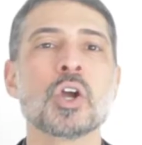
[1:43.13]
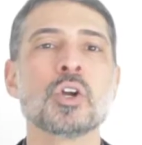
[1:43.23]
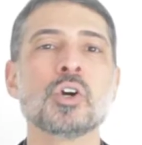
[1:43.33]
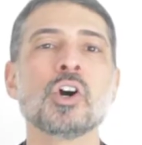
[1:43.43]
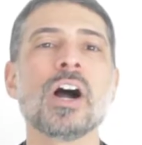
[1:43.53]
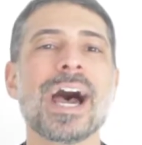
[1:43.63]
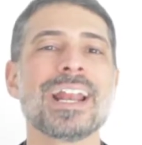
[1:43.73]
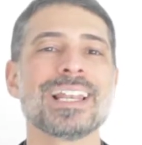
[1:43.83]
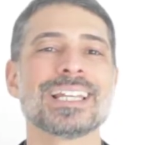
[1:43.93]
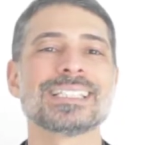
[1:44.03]
Google
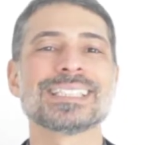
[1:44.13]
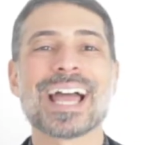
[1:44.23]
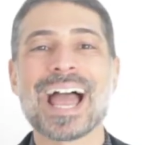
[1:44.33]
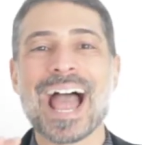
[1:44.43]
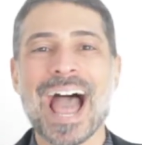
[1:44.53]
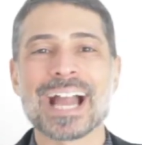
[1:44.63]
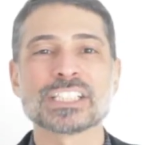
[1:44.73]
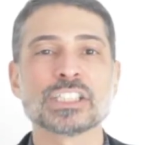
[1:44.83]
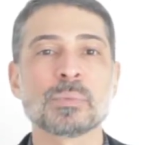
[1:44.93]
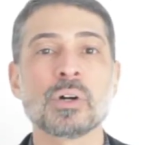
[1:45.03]
Analytics
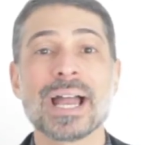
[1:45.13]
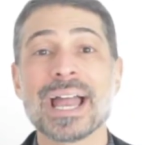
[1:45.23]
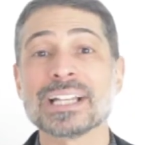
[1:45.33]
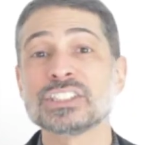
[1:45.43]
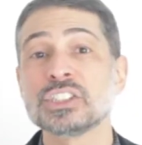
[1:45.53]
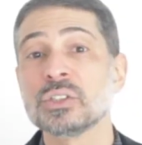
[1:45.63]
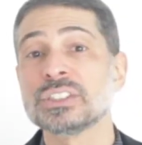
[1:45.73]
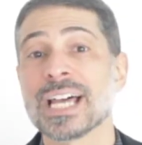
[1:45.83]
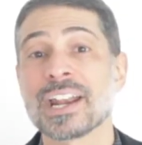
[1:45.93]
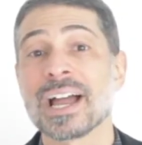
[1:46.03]
actionable
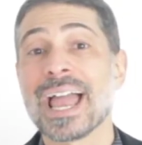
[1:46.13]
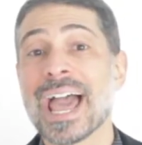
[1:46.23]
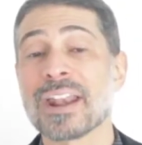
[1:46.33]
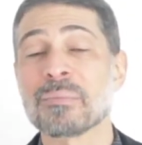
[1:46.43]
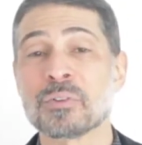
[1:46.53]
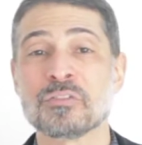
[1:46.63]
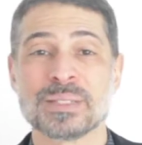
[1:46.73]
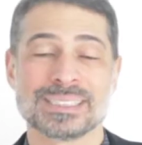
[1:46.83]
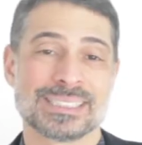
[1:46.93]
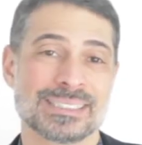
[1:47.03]
SEO data and
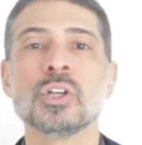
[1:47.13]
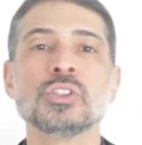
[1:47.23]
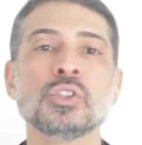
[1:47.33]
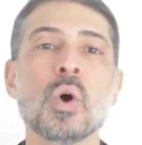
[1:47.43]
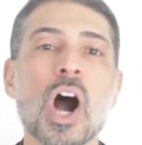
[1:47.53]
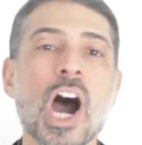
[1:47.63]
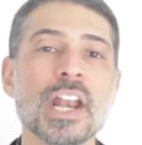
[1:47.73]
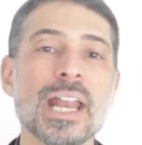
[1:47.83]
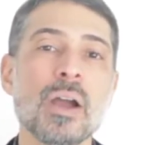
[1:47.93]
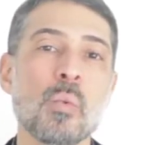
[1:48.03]
improvements. To
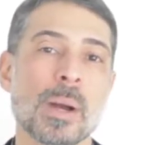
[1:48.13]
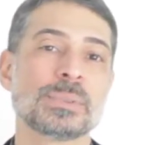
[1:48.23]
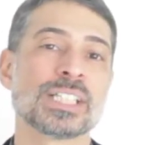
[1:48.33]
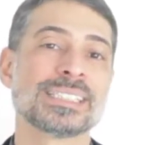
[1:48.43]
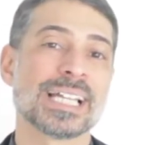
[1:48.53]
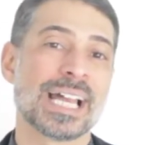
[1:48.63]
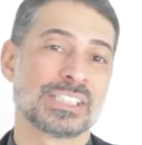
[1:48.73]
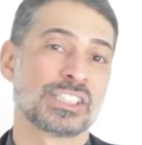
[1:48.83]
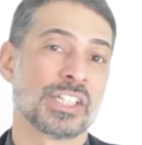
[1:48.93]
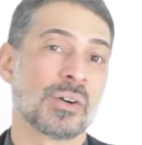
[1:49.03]
audit a website's
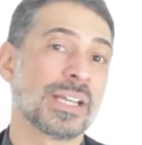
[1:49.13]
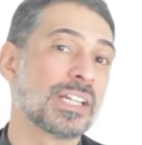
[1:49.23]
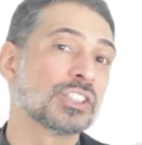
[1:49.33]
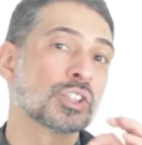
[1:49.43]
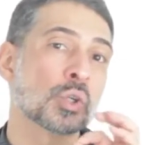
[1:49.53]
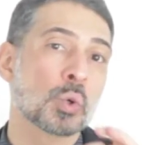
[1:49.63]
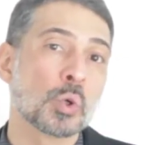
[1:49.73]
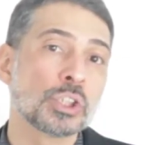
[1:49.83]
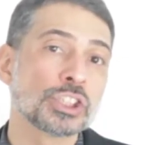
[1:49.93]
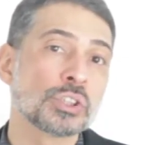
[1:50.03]
SEO, it is
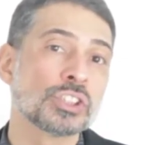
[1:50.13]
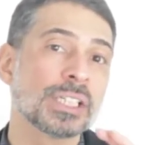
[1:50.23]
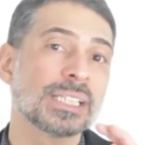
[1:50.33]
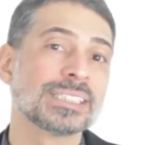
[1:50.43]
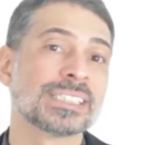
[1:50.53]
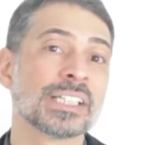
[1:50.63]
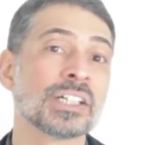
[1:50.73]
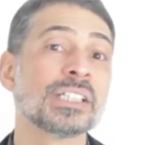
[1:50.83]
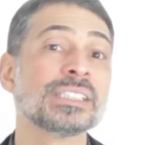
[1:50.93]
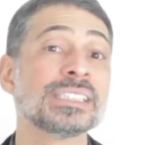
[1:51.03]
crucial to
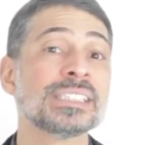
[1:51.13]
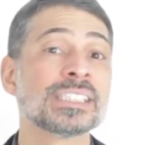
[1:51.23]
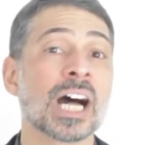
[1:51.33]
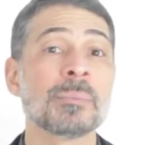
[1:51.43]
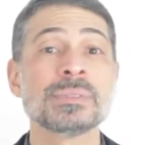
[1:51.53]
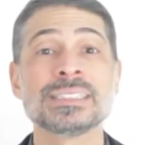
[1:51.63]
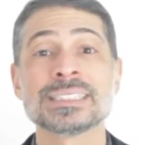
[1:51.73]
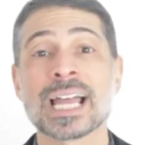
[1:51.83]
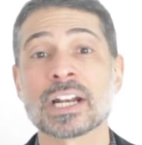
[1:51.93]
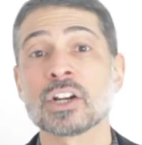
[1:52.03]
consider some
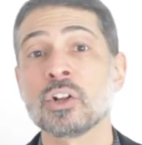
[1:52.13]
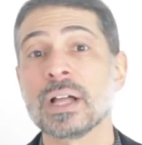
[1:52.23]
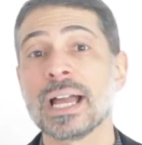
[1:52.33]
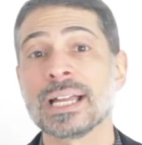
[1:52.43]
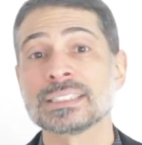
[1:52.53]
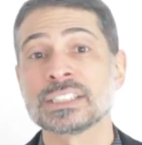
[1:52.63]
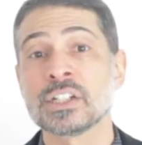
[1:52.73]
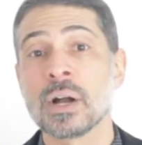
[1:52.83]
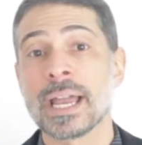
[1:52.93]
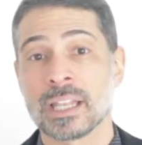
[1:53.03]
technical
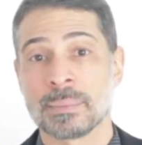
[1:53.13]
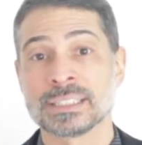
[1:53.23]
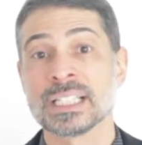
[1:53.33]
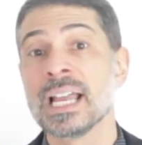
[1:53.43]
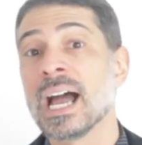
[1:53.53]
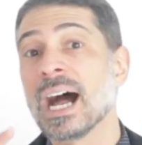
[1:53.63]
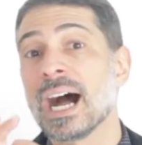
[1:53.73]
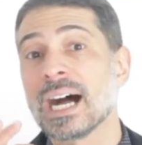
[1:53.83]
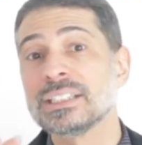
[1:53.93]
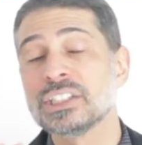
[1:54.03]
SEO elements,
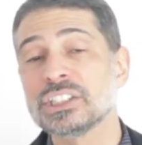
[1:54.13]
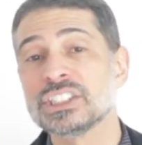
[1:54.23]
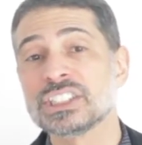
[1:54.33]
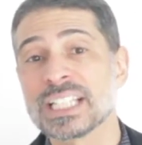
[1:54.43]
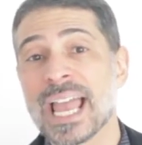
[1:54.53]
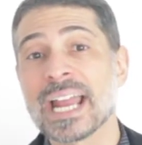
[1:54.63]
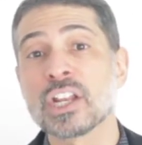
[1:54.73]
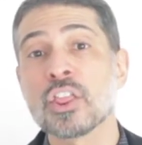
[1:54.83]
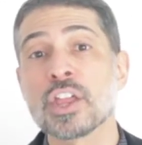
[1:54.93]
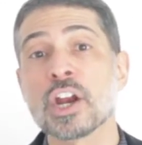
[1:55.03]

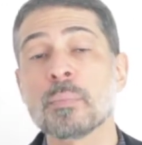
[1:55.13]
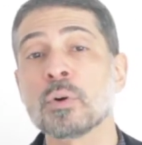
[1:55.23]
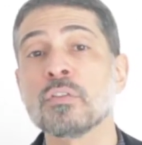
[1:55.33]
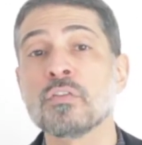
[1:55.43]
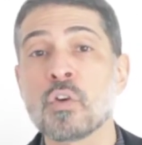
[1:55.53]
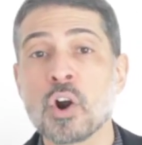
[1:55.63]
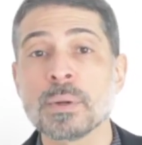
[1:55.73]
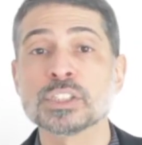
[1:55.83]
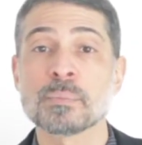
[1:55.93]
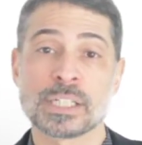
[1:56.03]
understand their
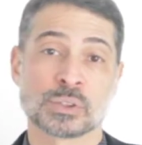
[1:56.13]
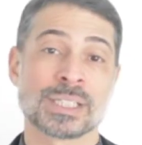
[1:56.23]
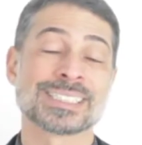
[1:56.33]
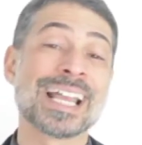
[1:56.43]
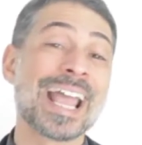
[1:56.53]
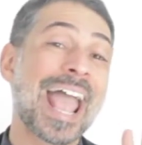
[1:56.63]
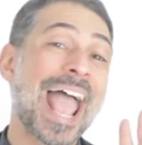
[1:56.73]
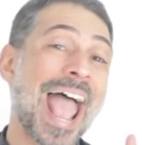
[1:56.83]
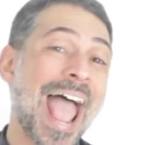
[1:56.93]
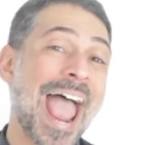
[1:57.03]
performance metrics,
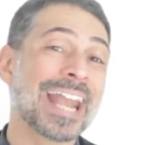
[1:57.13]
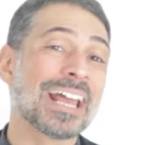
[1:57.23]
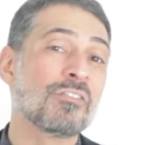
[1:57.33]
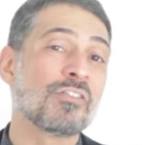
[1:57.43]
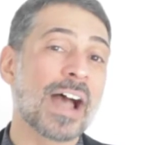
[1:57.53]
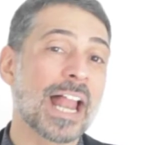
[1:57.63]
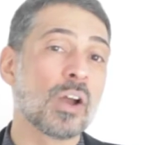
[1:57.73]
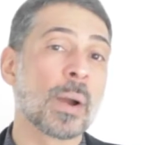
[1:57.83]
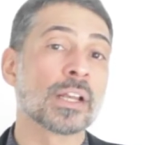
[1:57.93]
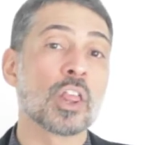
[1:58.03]
and
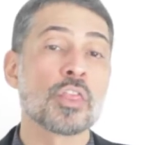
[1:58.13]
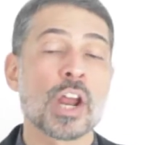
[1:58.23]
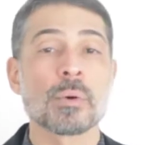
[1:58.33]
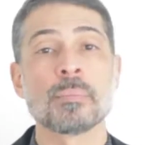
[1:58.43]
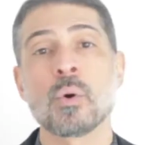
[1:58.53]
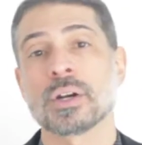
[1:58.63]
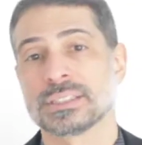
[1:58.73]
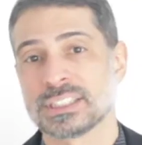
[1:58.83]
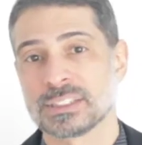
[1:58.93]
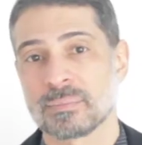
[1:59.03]
evaluate their
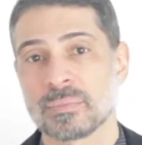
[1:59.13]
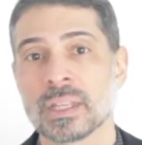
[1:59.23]
reports.